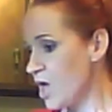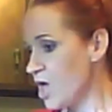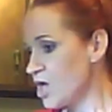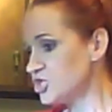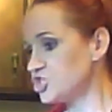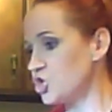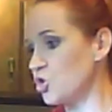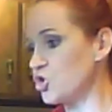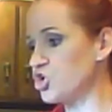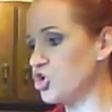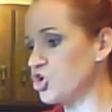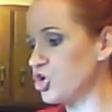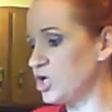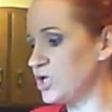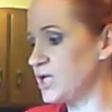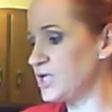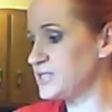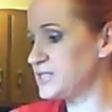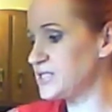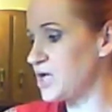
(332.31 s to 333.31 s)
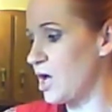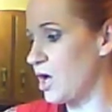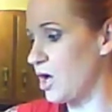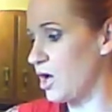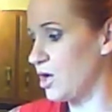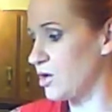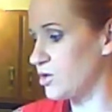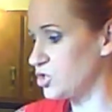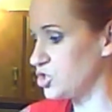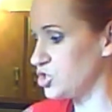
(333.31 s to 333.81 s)
So you're going
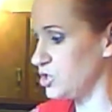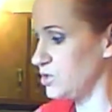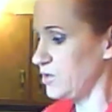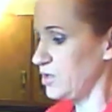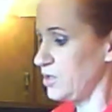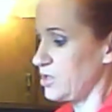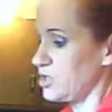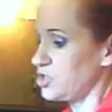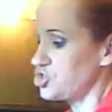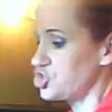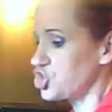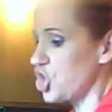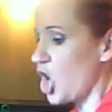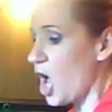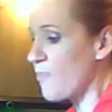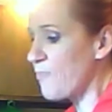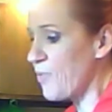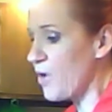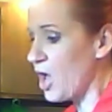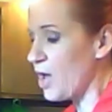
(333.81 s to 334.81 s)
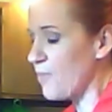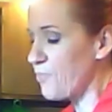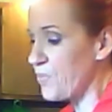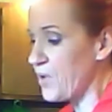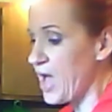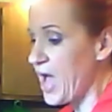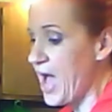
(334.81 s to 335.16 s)
to chop up